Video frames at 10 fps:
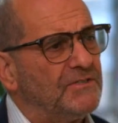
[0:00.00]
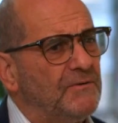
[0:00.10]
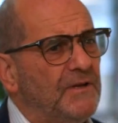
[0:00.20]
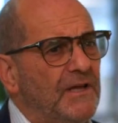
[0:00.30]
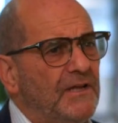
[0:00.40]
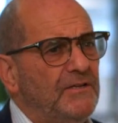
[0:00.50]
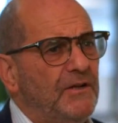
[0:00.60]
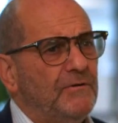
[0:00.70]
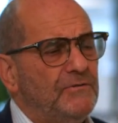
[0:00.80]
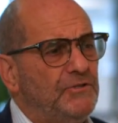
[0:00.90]
So,
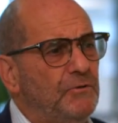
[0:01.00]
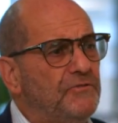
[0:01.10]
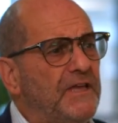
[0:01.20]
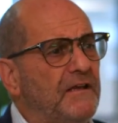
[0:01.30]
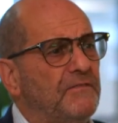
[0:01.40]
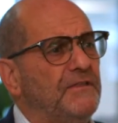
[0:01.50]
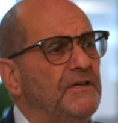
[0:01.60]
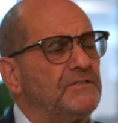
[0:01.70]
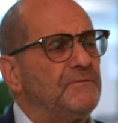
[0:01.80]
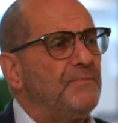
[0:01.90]
do you think
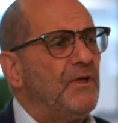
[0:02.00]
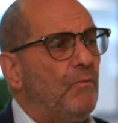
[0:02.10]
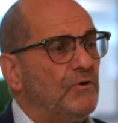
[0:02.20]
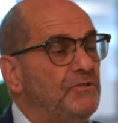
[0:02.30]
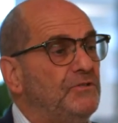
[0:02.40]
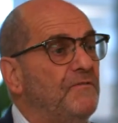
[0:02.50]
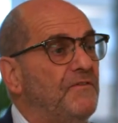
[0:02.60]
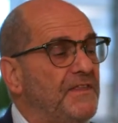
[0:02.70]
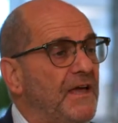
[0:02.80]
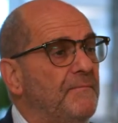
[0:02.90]
that what you do
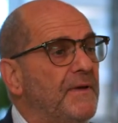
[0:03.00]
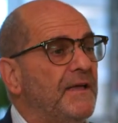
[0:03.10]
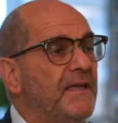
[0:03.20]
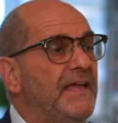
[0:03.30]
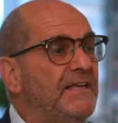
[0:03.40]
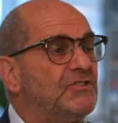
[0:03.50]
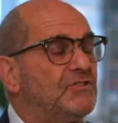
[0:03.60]
for them is